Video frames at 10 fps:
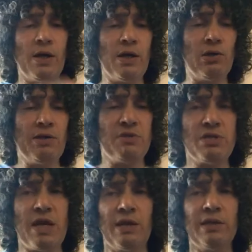It'll even
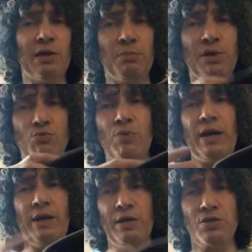take a little bit of
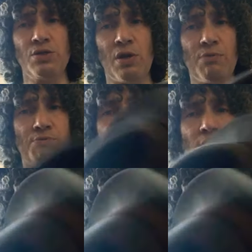rain and stuff.